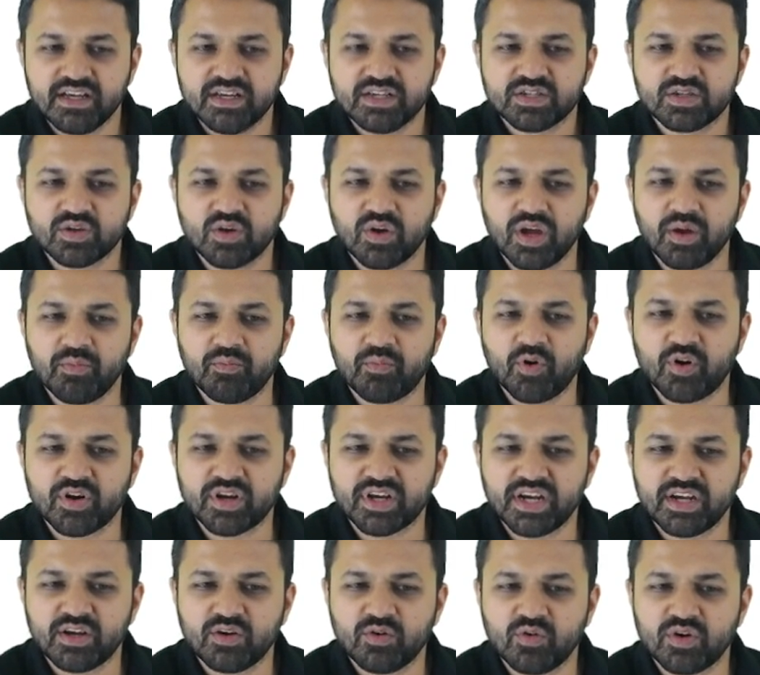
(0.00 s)
So
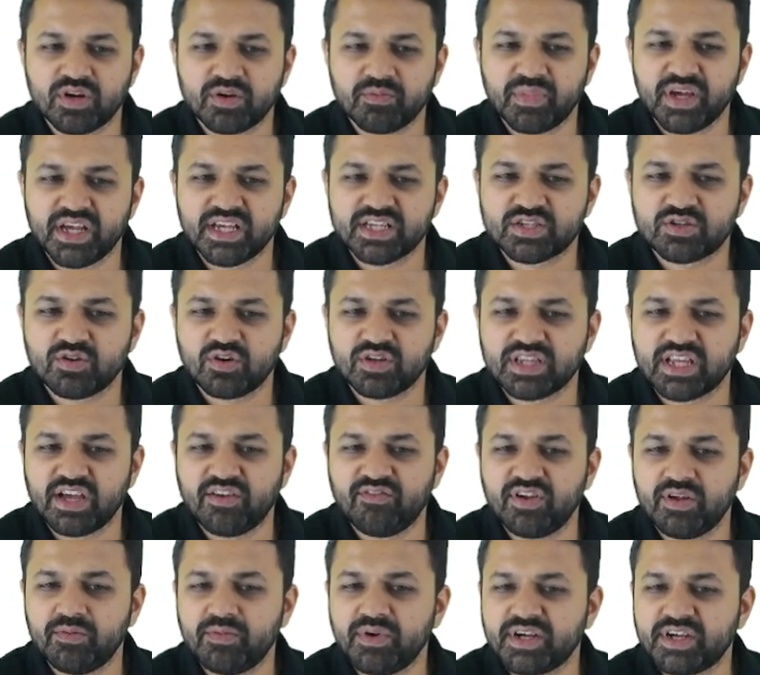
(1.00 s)
important note, based on the
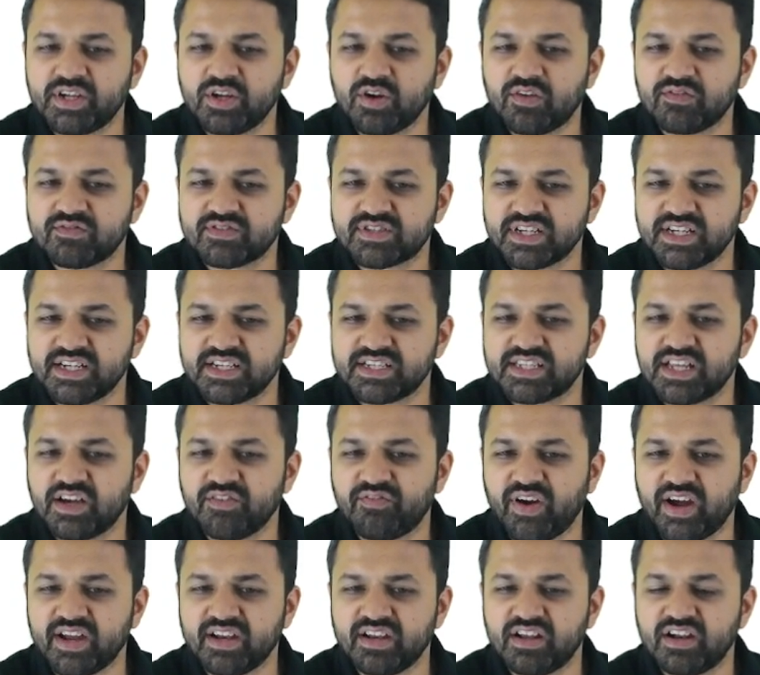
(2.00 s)
availability of seats, the
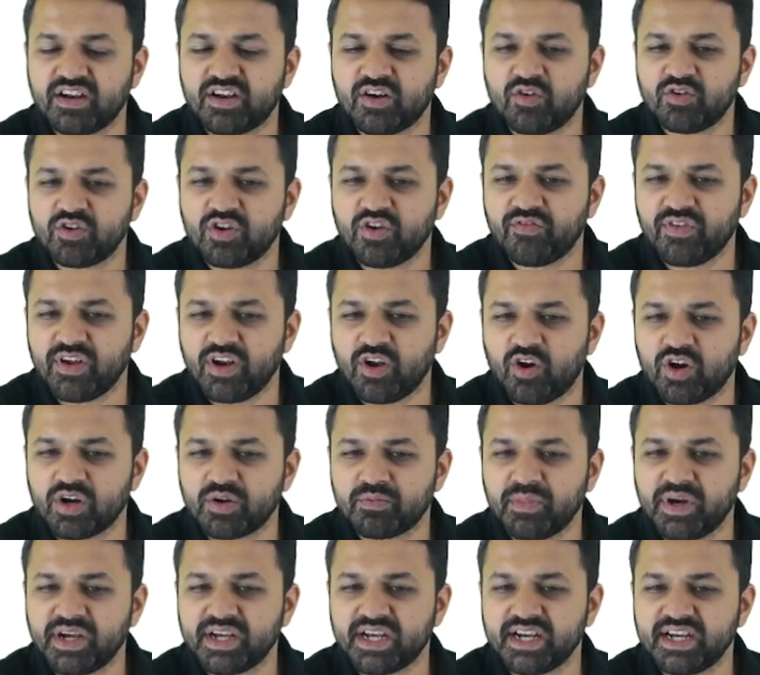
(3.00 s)
final round of
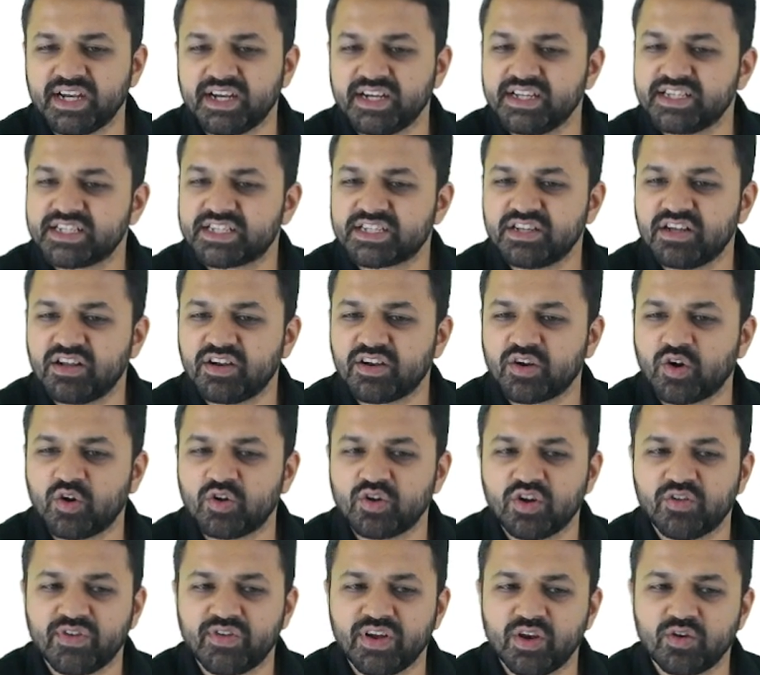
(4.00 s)
allotment and additional
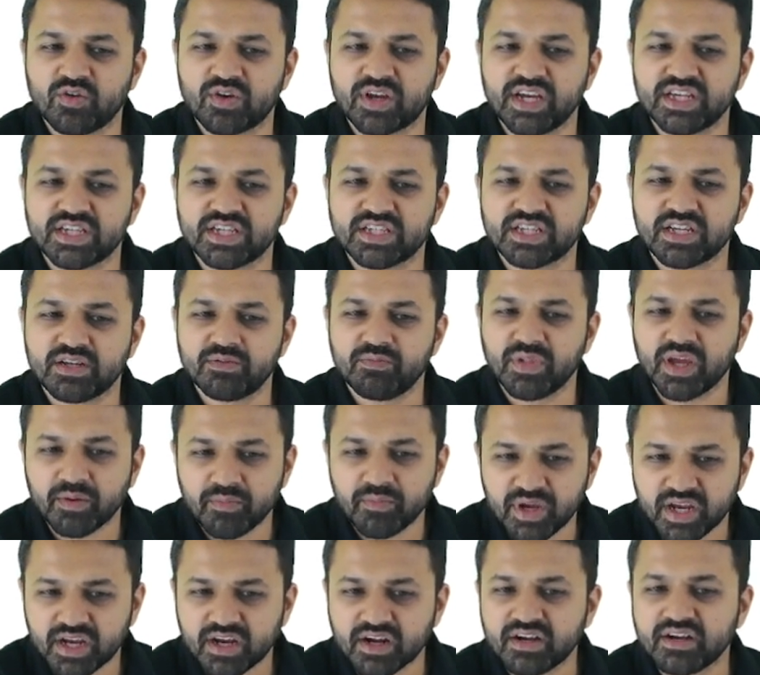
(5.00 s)
round of allocation may
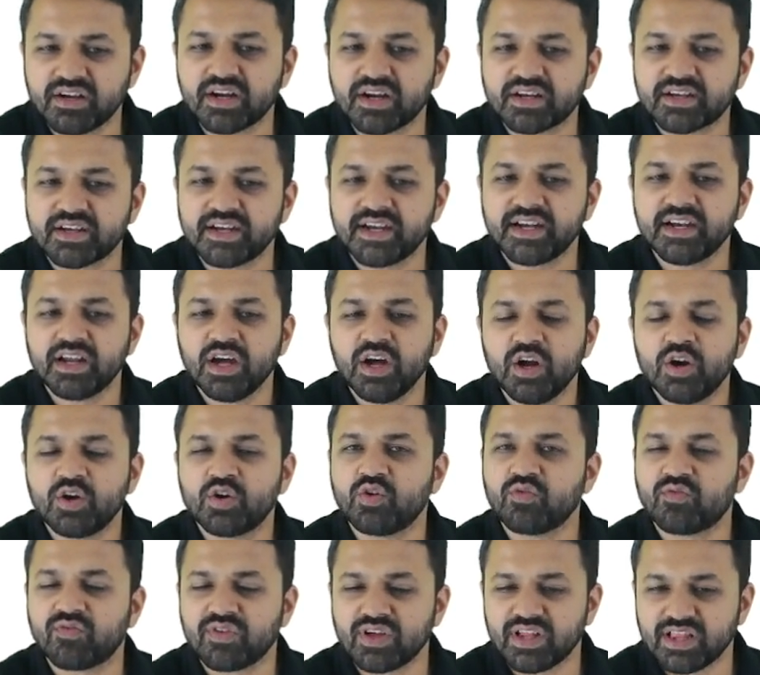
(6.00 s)
be conducted
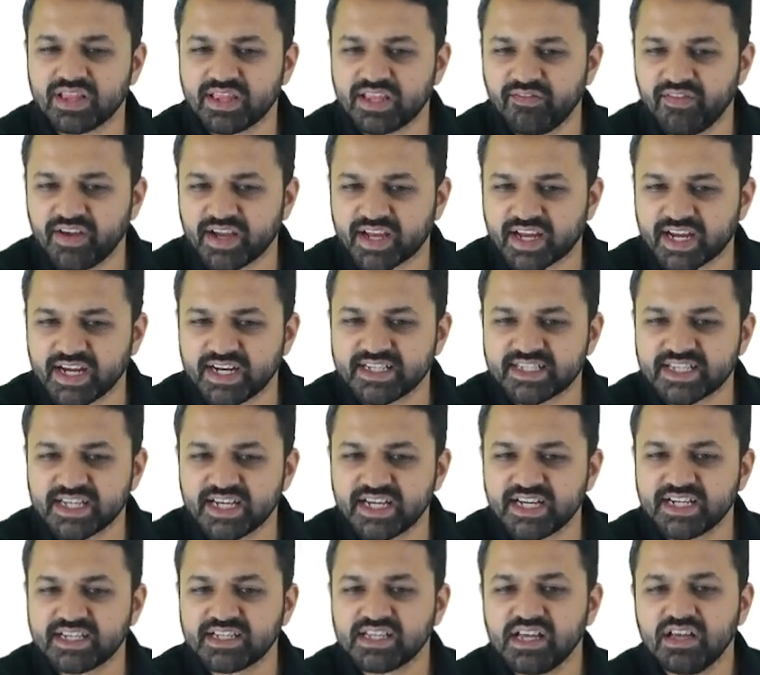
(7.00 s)
to fill the vacant
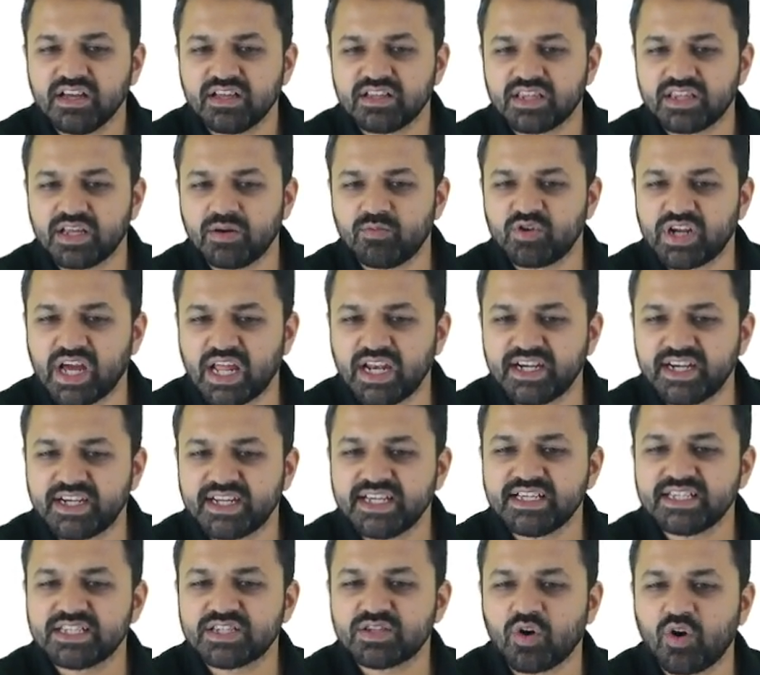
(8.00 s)
seats. The
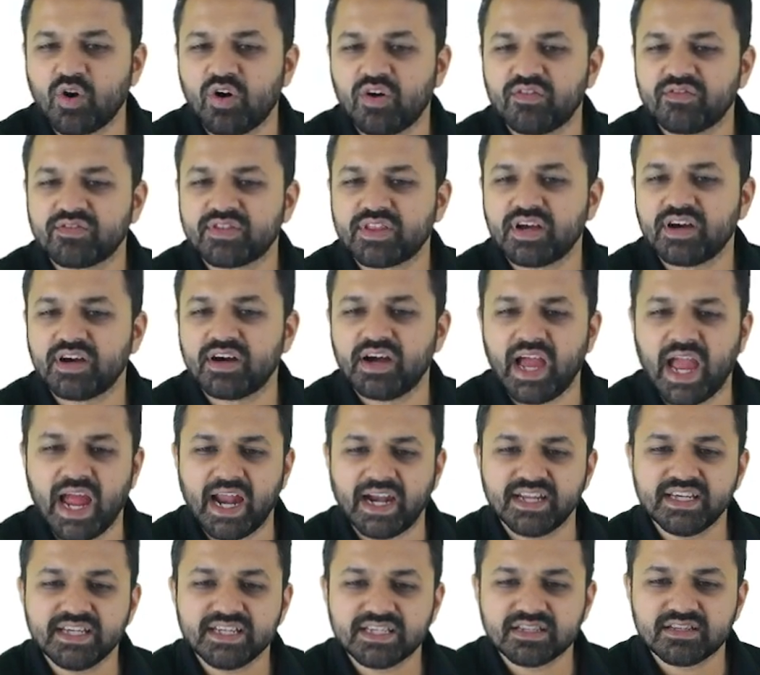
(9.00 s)
modalities of the
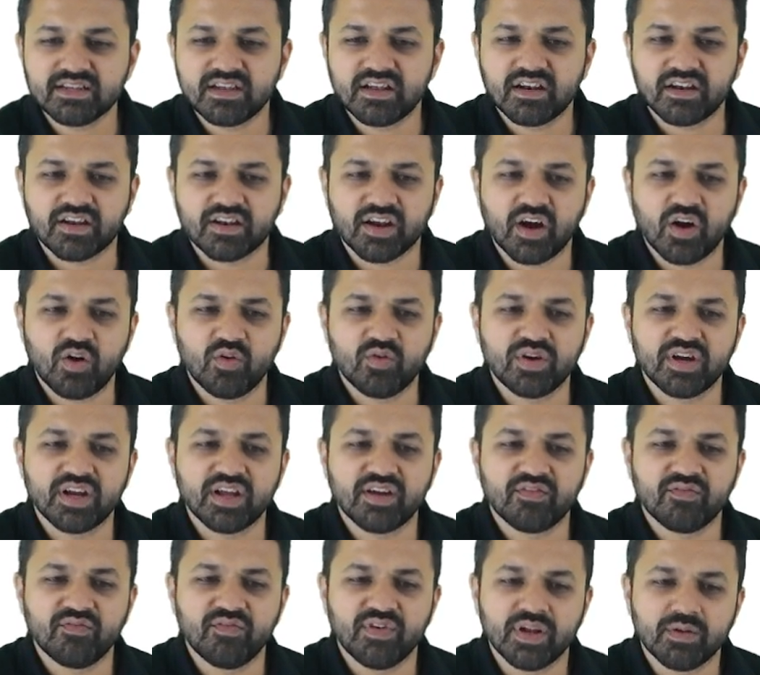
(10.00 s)
additional round
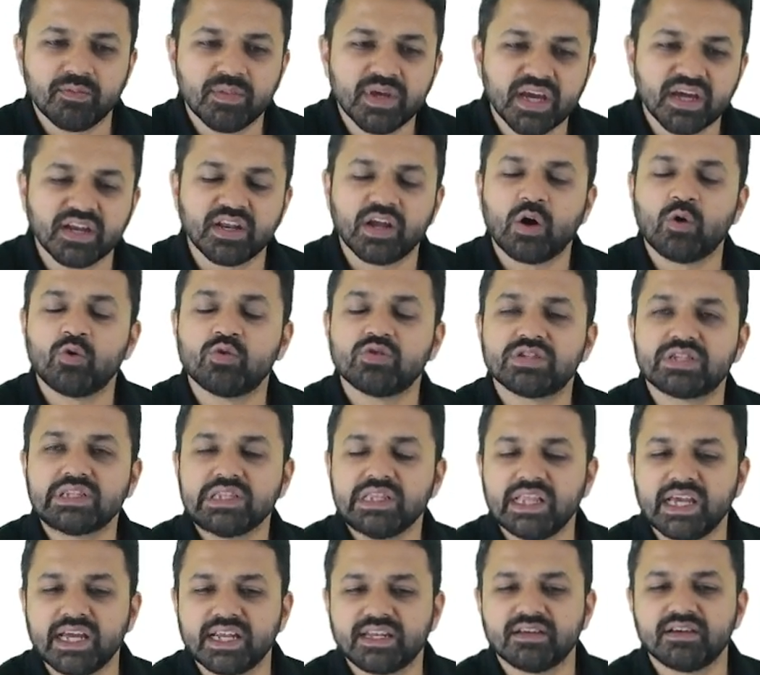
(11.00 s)
will be announced
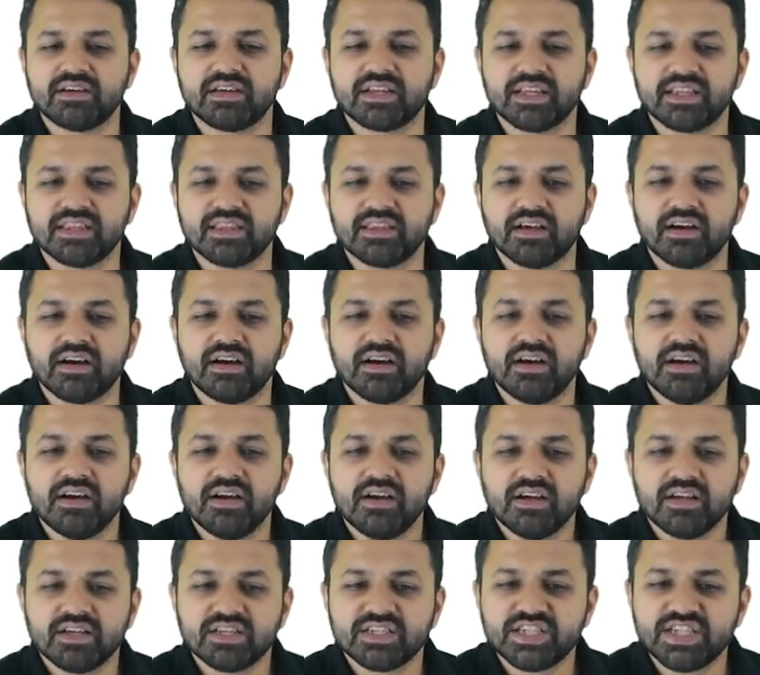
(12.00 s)
later in the
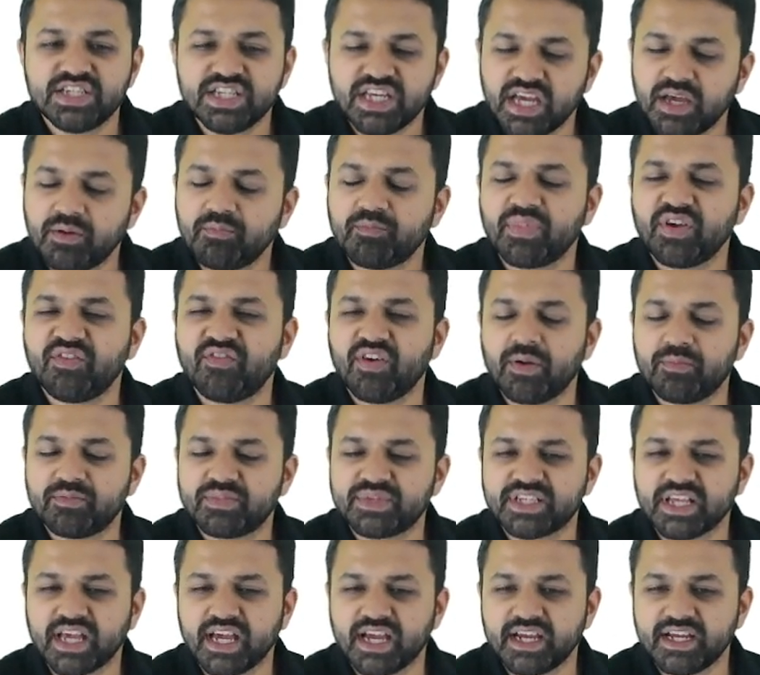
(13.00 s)
J M P
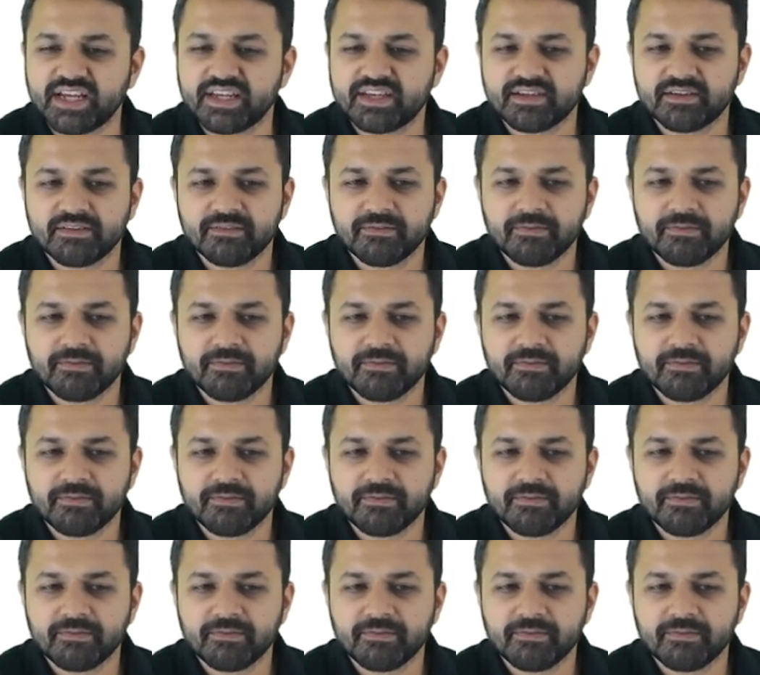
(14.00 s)
website.